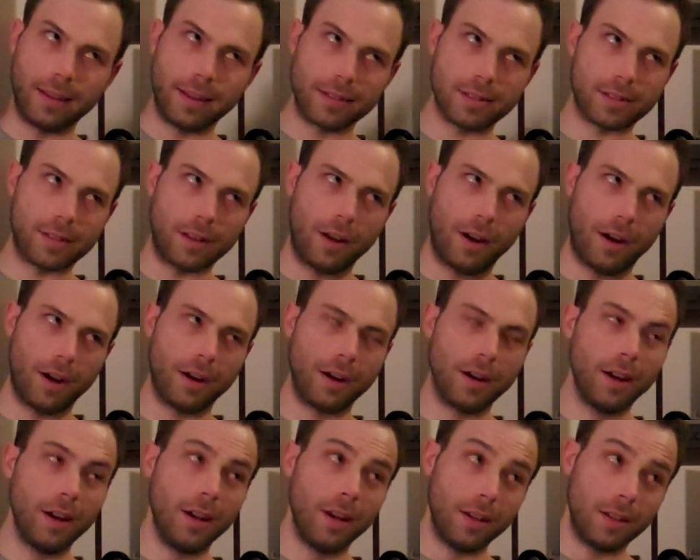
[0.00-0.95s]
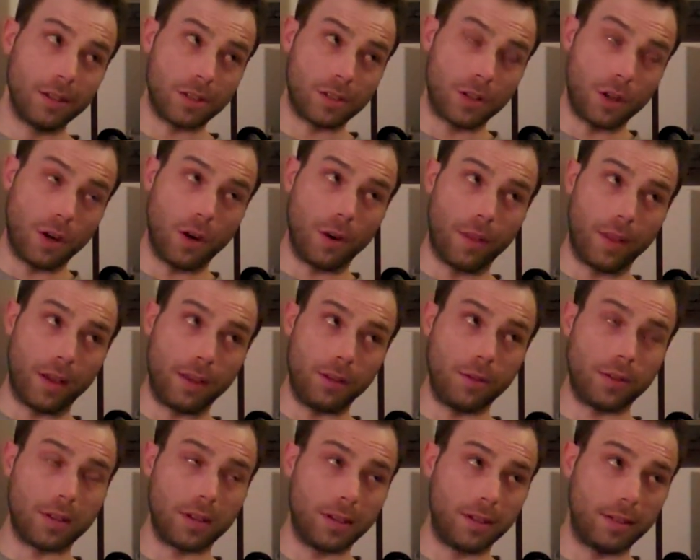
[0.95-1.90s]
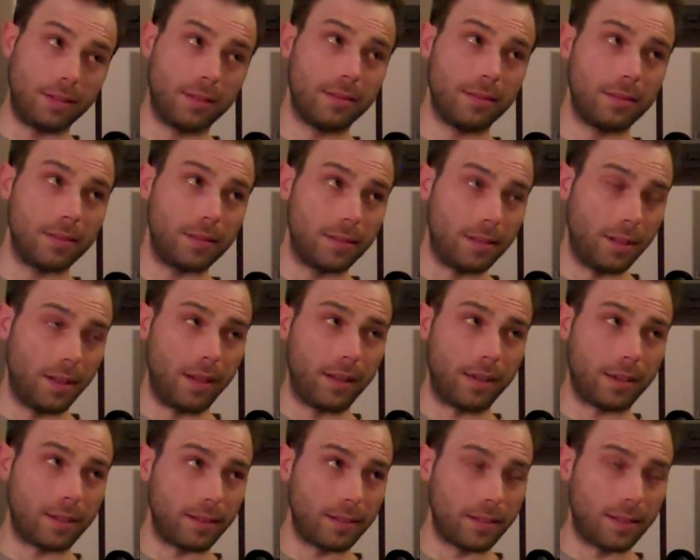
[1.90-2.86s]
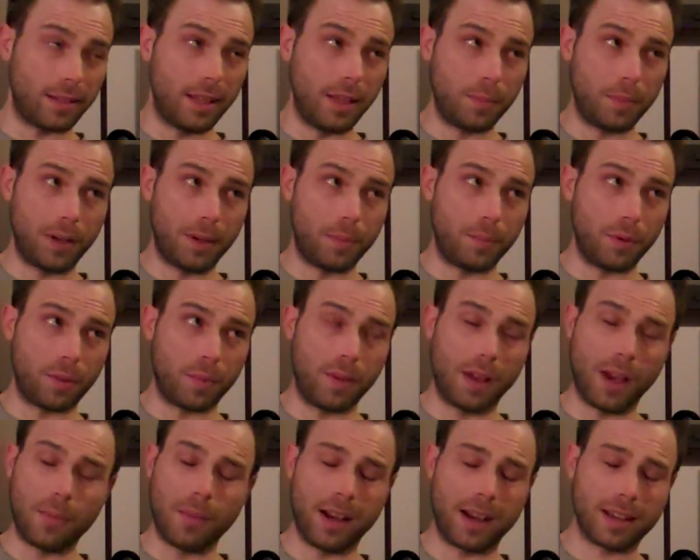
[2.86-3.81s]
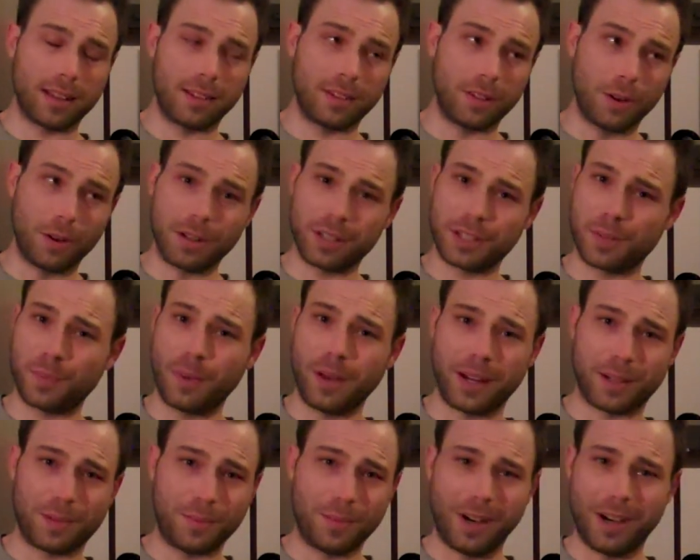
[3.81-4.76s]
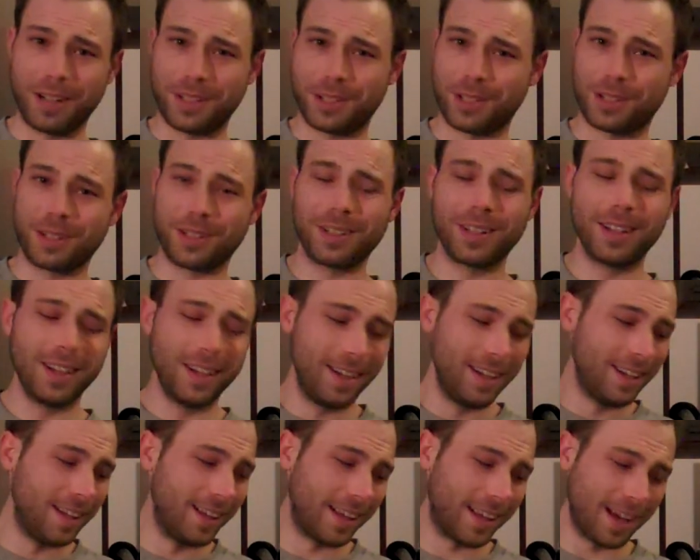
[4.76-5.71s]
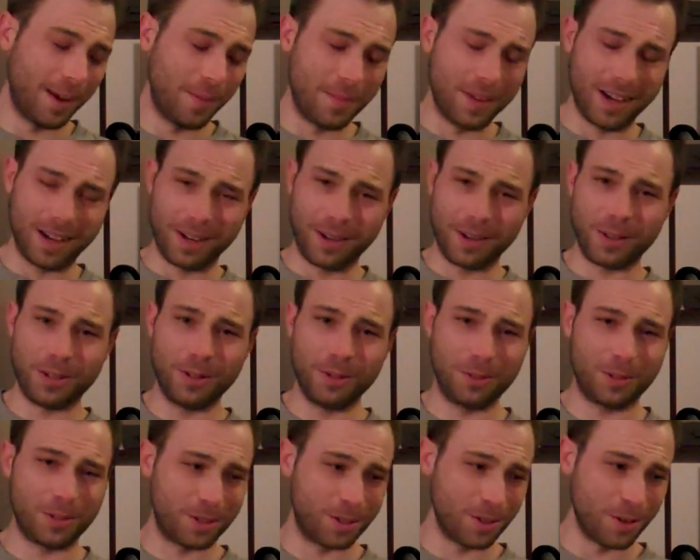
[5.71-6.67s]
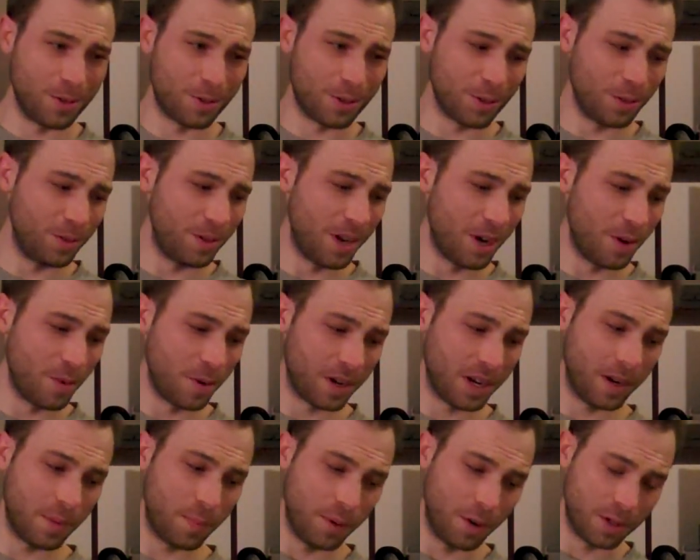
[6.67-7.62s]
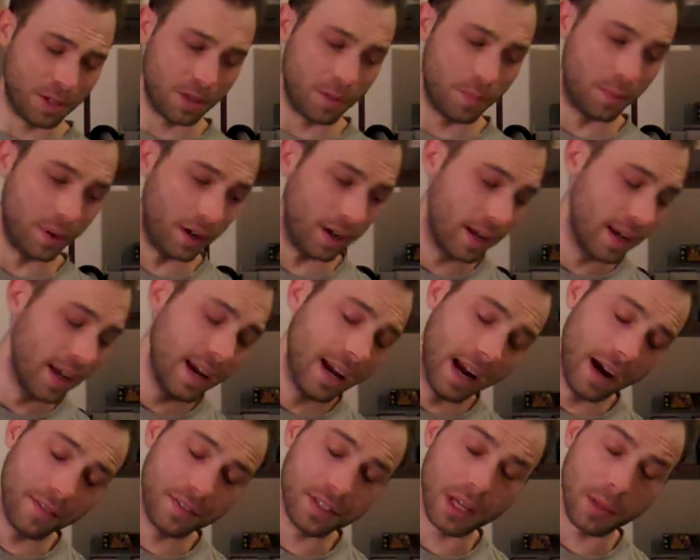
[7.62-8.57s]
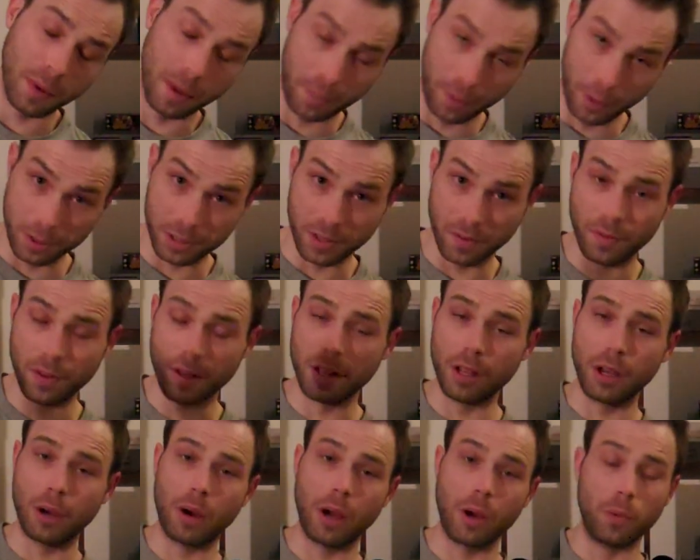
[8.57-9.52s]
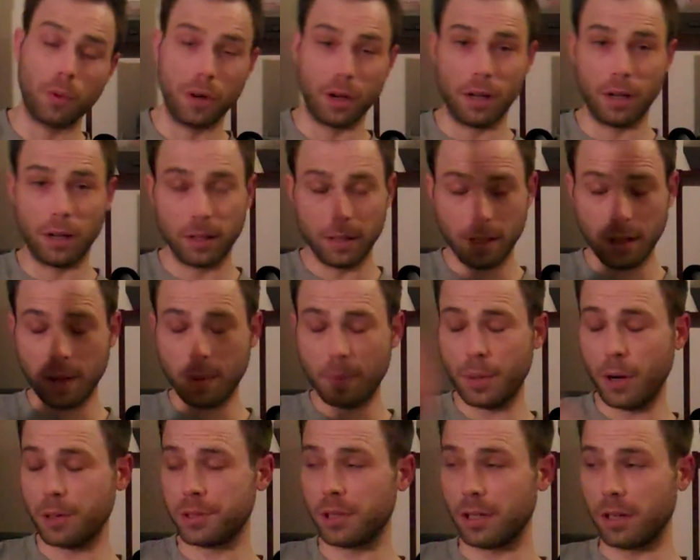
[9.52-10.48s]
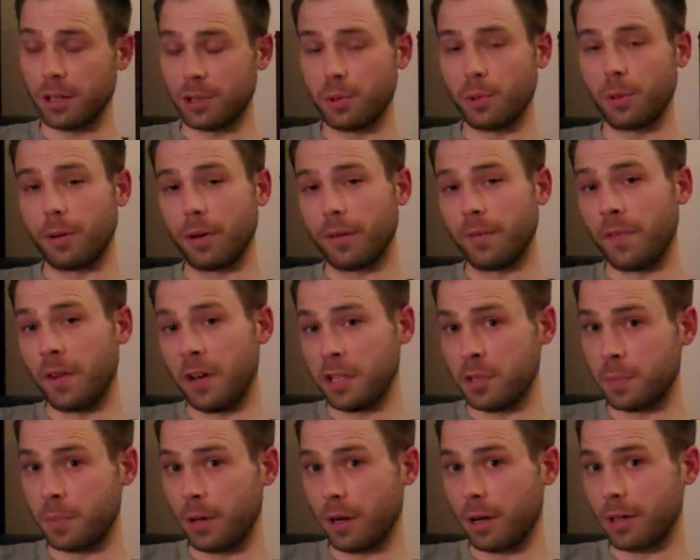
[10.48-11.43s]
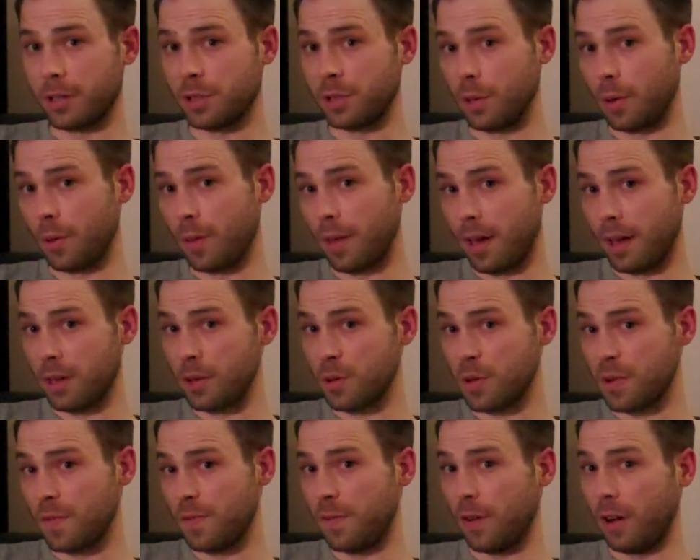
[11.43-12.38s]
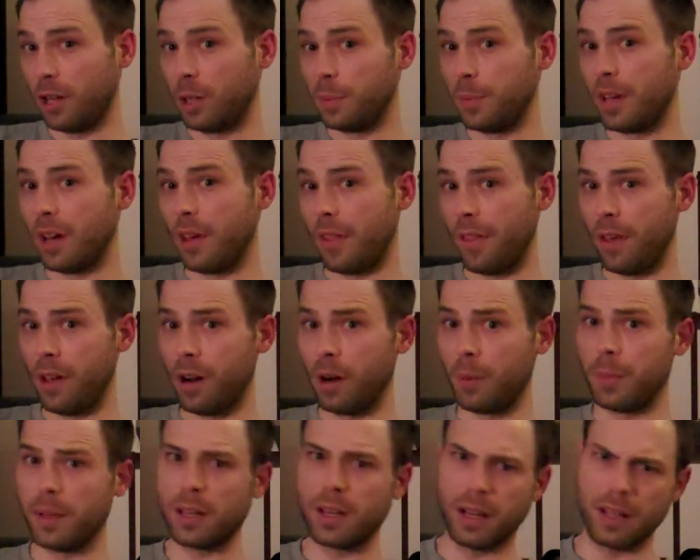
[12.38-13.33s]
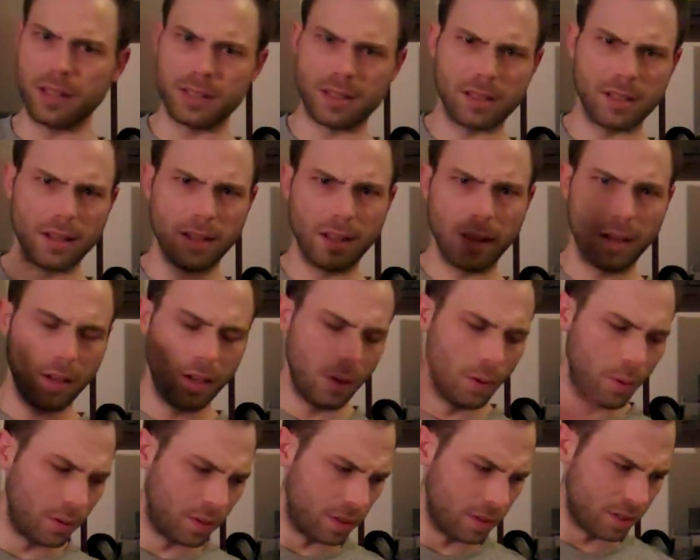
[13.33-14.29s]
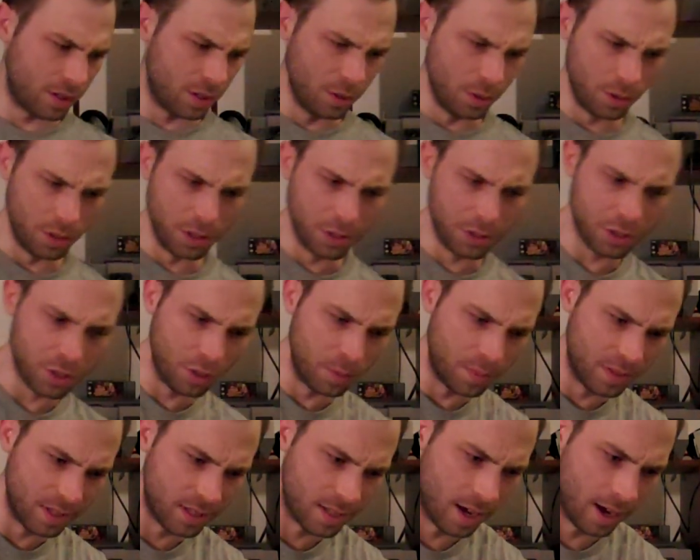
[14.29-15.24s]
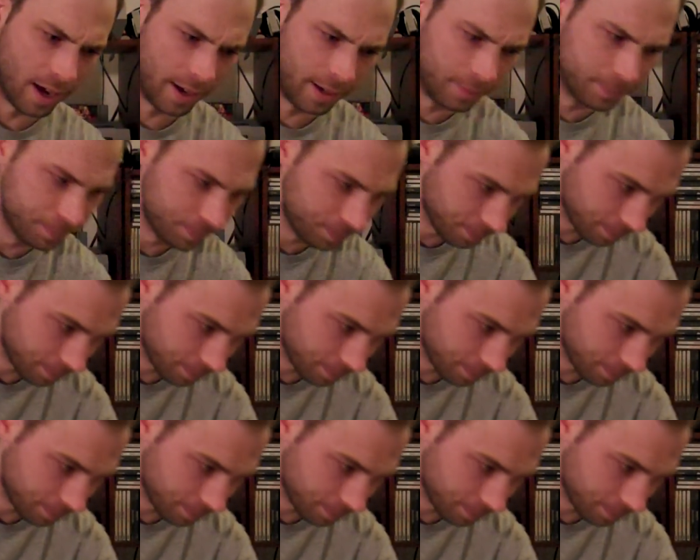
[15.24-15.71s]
links there, so that you can like keep up with me. Don't expect much. Like, I'm not a huge social networking person, but every time I post a video, I will post it on Twitter and Facebook so that you can follow me on there. Because with this new YouTube design,